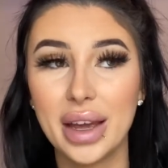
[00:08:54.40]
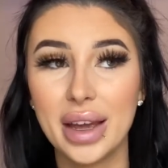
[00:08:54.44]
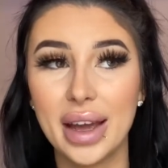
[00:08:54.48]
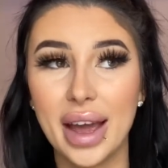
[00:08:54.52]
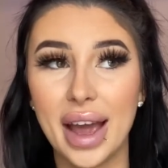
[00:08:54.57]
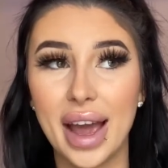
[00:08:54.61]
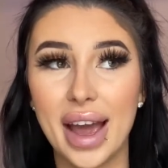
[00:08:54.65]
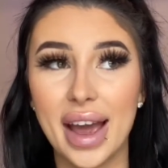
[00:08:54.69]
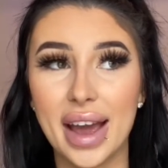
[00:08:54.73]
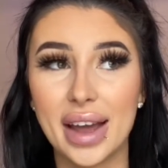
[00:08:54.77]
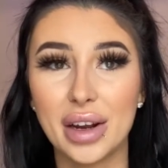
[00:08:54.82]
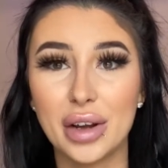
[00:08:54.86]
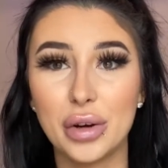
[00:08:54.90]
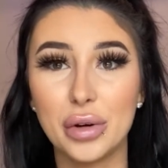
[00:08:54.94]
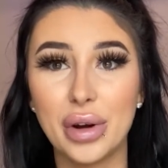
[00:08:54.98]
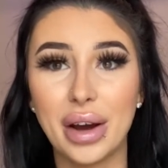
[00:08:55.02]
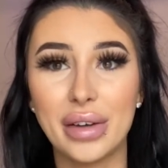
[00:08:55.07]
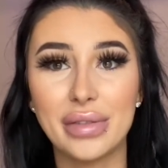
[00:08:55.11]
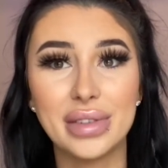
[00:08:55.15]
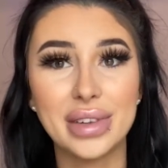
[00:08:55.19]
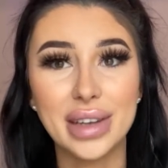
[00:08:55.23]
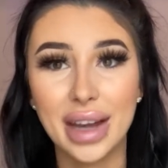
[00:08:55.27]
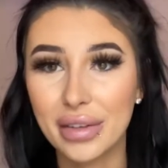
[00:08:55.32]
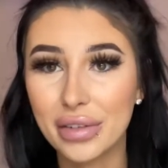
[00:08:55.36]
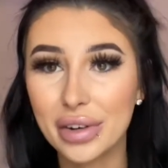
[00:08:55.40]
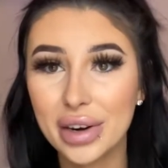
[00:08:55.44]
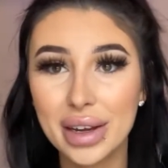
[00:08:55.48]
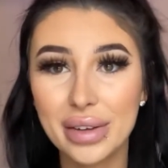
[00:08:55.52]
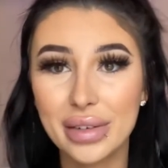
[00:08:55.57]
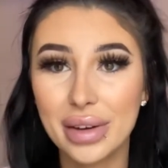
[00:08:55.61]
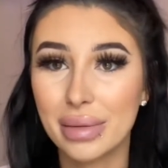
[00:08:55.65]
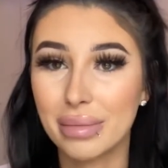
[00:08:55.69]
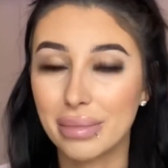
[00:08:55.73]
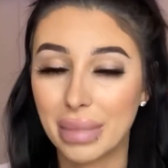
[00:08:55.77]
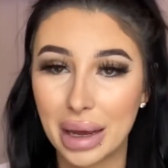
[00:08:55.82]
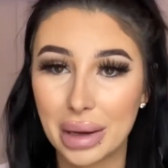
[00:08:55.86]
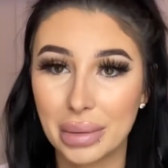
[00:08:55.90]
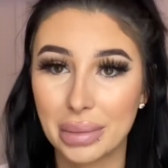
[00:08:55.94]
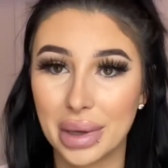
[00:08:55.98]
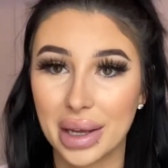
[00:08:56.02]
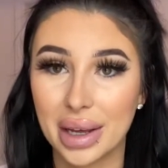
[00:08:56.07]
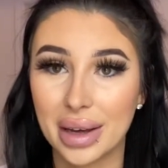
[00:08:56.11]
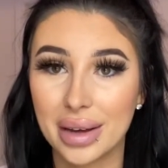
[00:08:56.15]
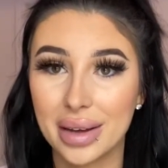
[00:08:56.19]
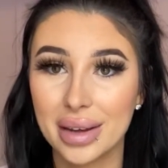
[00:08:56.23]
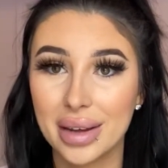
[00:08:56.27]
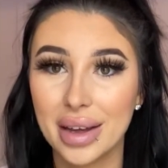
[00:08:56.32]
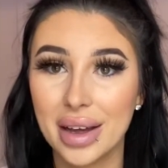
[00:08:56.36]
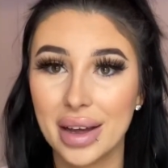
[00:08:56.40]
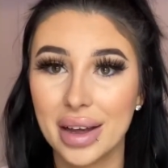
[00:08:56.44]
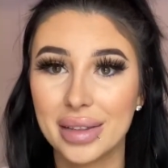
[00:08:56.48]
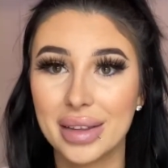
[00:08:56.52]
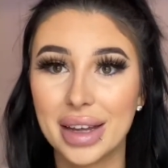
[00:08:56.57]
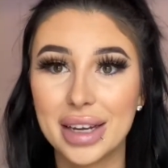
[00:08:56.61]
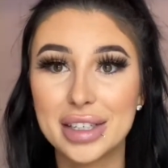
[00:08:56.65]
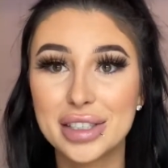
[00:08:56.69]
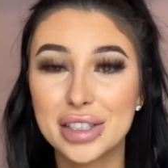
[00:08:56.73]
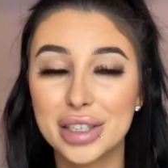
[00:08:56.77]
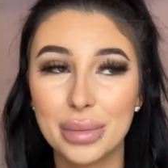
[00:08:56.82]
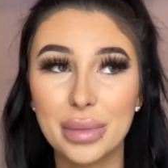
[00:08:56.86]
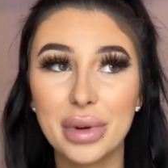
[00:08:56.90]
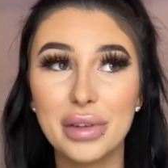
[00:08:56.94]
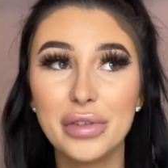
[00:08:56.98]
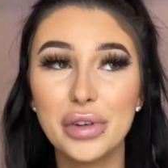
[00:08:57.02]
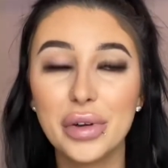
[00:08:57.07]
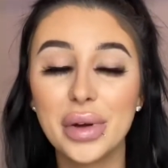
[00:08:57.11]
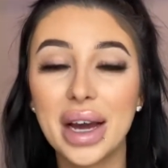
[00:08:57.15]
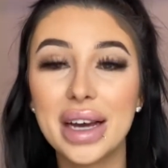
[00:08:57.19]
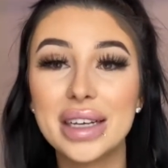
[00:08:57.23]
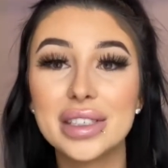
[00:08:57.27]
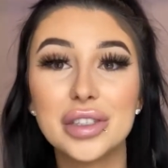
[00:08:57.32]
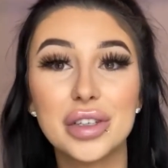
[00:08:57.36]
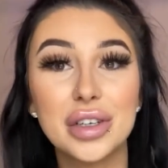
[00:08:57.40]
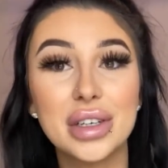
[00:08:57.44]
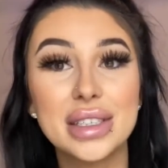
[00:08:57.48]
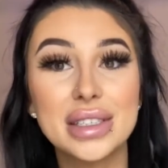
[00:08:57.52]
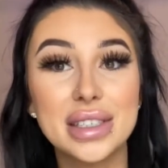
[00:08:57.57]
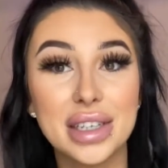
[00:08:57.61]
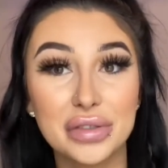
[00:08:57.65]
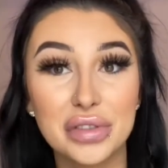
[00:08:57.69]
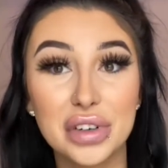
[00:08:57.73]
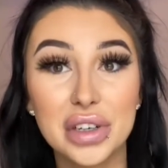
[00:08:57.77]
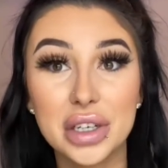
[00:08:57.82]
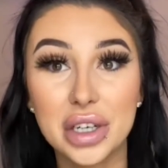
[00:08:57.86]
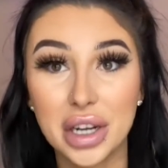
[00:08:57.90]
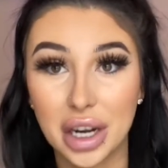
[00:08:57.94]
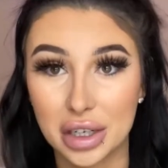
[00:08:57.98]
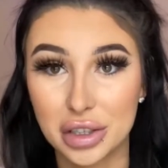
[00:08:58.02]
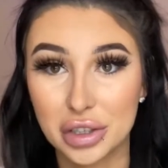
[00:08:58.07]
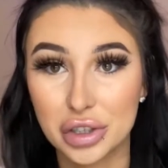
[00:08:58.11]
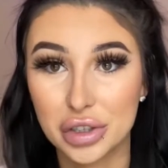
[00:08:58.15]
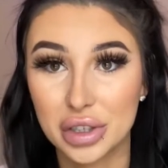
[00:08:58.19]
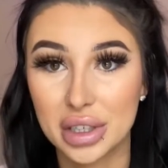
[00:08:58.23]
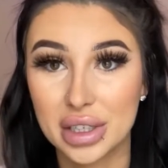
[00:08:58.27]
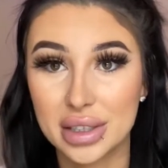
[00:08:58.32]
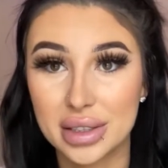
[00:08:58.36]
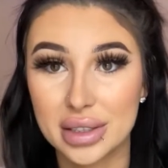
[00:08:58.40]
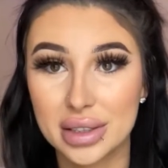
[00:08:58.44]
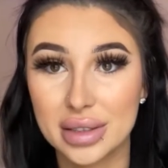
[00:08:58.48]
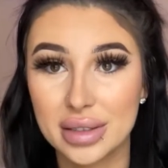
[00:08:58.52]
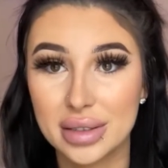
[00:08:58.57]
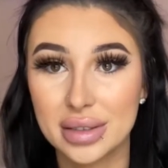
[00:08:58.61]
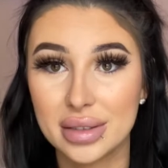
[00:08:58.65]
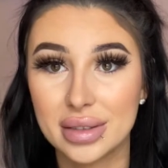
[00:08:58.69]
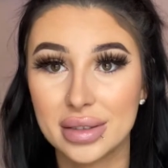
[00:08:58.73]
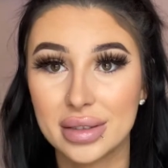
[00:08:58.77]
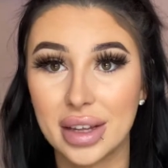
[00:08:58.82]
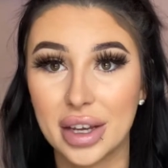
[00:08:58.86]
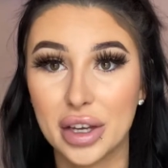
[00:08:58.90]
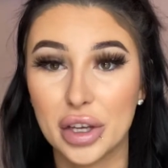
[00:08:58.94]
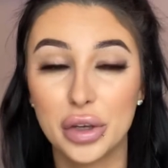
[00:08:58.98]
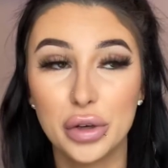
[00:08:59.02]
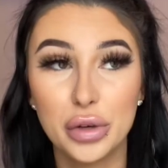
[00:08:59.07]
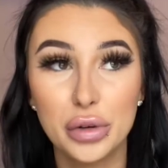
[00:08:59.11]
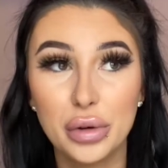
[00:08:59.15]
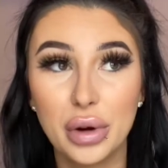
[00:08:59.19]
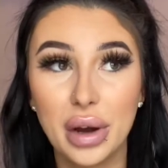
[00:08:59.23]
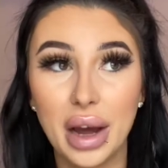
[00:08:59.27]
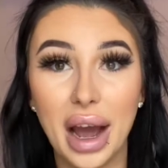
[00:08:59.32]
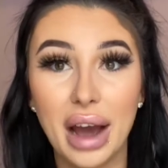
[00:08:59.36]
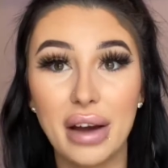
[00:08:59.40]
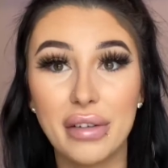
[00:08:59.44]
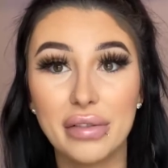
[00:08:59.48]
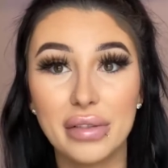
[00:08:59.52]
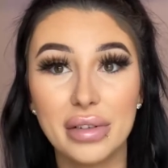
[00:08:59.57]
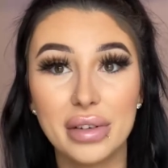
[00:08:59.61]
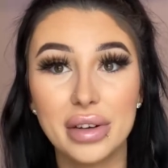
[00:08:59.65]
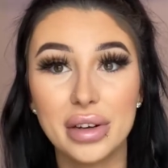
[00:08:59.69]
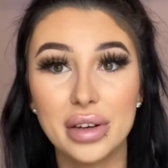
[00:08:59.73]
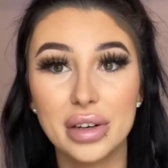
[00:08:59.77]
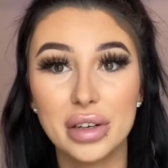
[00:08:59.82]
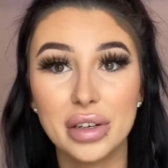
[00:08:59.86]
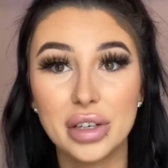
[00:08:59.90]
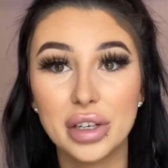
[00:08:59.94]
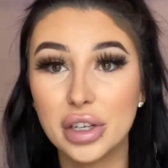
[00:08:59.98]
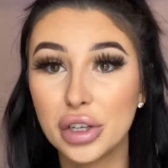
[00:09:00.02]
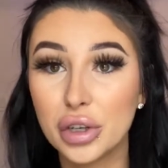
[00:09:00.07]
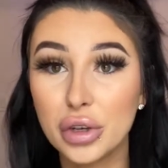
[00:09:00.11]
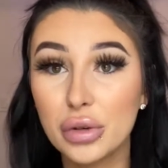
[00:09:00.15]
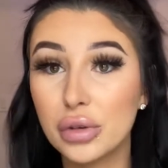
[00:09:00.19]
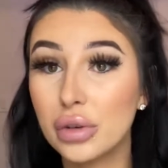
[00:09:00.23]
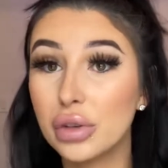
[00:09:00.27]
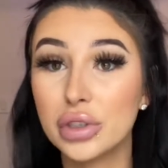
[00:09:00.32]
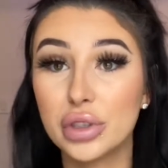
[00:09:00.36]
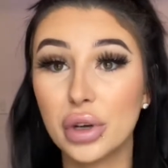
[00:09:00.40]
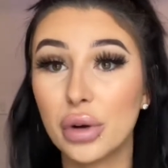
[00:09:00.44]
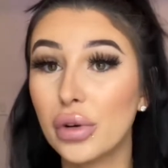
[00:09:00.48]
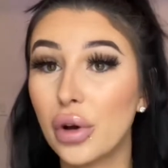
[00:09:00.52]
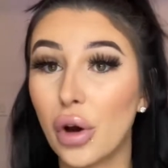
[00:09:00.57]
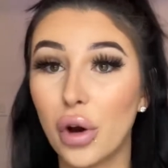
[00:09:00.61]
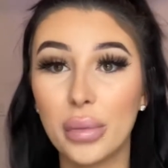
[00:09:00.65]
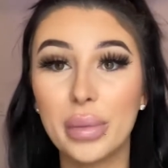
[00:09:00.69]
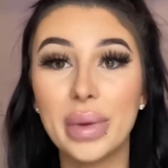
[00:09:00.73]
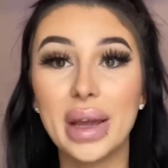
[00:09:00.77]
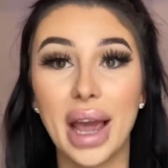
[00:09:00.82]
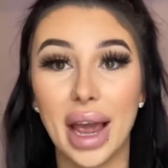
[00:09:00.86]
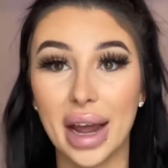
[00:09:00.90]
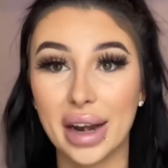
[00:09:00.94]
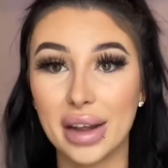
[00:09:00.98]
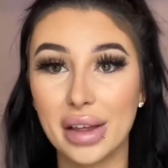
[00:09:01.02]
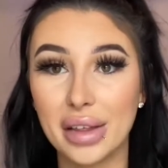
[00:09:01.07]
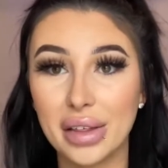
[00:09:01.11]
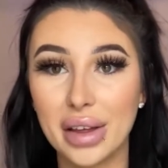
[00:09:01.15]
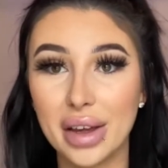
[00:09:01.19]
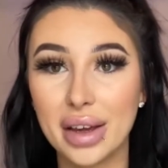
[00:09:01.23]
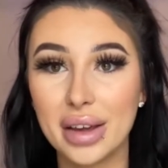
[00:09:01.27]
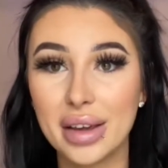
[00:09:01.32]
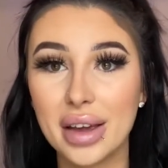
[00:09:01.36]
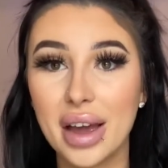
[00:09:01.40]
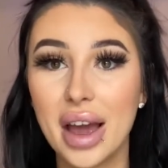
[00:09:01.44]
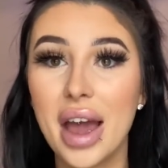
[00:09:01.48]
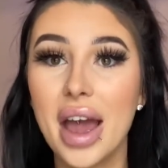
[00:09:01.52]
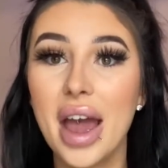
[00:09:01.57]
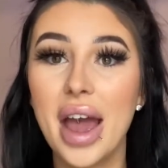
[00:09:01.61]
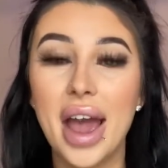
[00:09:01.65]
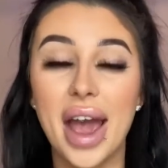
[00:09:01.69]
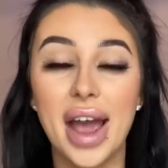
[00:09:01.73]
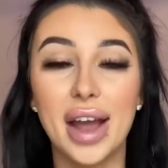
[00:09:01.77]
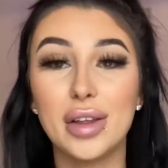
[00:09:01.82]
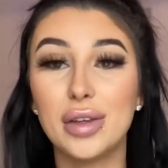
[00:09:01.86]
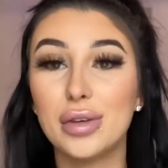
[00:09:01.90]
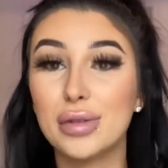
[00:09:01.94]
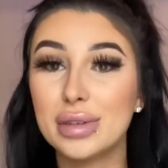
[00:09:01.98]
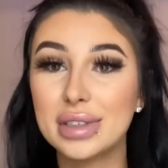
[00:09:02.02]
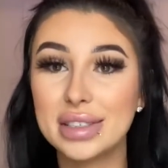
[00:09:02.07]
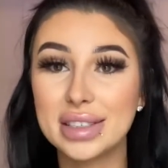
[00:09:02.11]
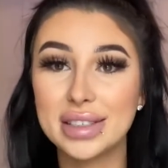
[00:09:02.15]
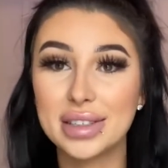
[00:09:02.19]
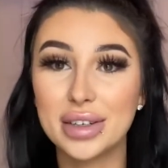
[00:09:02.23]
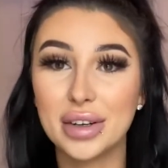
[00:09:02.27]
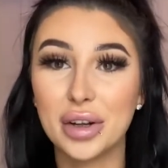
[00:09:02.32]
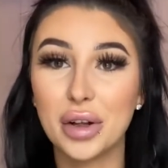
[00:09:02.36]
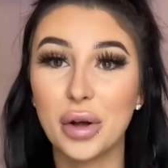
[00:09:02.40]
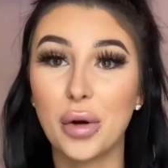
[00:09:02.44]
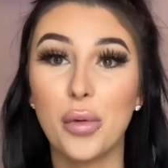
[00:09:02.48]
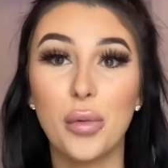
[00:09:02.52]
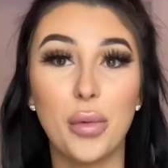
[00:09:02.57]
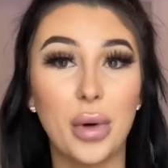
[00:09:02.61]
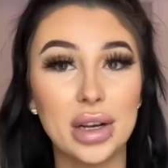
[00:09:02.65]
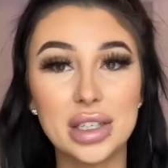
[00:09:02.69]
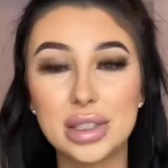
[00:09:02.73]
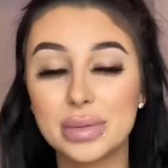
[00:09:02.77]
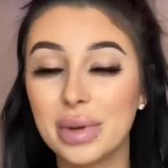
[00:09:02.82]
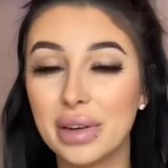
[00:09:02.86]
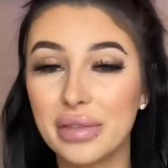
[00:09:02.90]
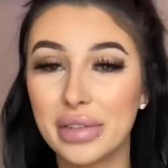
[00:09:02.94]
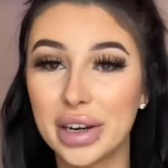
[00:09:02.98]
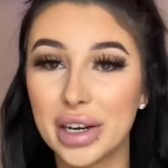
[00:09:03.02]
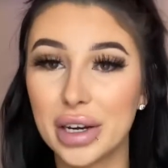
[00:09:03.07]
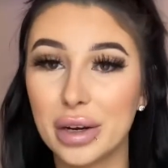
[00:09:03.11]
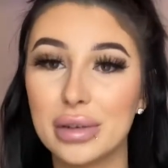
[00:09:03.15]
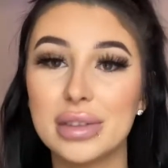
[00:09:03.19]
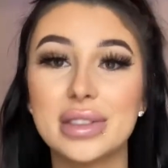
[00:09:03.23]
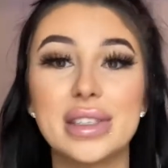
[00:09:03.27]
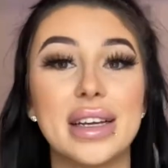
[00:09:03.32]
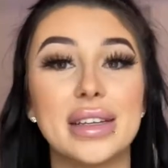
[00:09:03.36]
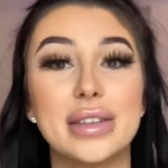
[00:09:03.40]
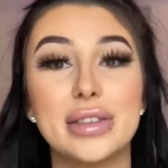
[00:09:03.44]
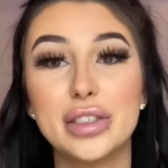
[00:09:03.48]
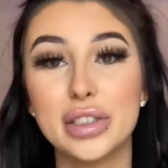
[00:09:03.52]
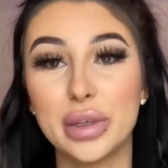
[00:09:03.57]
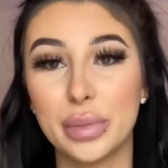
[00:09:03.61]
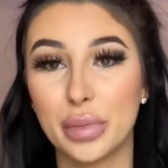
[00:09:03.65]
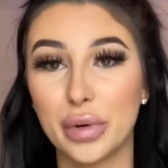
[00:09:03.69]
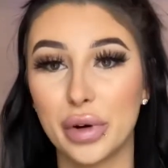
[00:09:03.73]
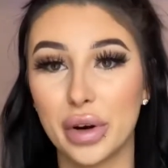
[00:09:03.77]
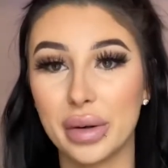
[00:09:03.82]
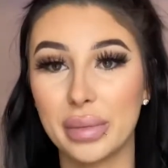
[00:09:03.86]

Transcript: and who have never even met me. Like, some of you guys are in different countries. Like, you don't owe me anything, and you still watch my videos and support